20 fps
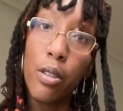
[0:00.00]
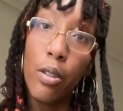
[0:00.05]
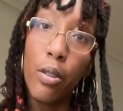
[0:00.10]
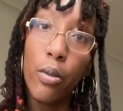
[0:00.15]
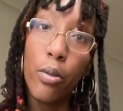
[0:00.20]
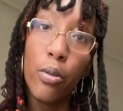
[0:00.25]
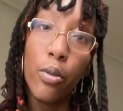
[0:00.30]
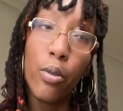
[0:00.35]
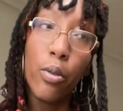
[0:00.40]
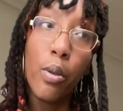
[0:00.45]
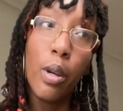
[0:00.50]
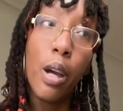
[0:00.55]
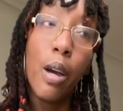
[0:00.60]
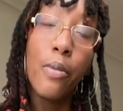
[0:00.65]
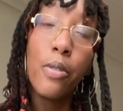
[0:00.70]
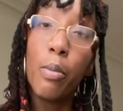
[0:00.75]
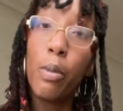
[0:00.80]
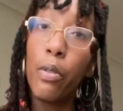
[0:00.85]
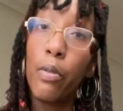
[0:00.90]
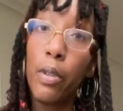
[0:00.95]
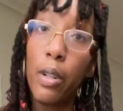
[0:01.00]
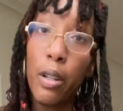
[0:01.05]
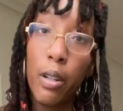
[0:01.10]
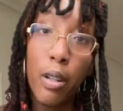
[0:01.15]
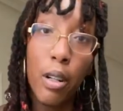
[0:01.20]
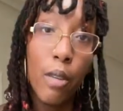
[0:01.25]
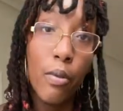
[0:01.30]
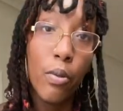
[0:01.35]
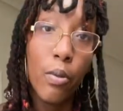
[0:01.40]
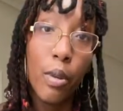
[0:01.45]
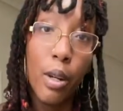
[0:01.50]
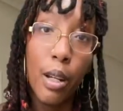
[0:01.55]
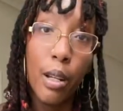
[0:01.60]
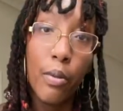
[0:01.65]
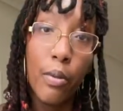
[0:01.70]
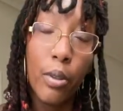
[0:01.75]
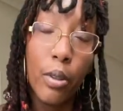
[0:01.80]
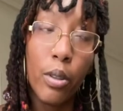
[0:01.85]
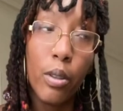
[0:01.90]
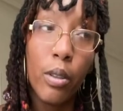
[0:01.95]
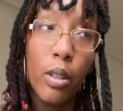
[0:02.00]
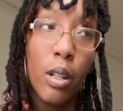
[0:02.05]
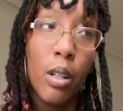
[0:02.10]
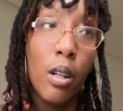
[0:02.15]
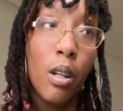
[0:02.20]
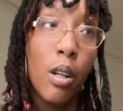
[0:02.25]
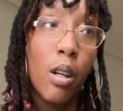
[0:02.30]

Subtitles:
So you have to be very careful with olive oil.